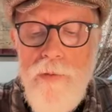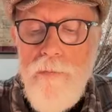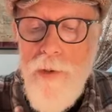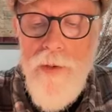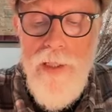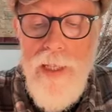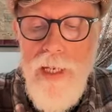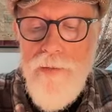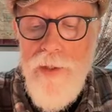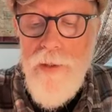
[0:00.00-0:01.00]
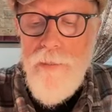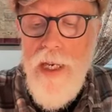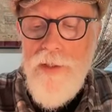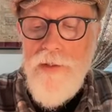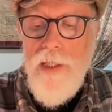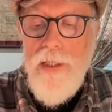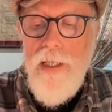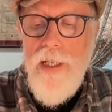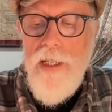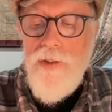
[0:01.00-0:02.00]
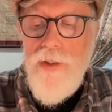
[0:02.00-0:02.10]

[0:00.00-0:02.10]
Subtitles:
of prairie life in Nebraska. She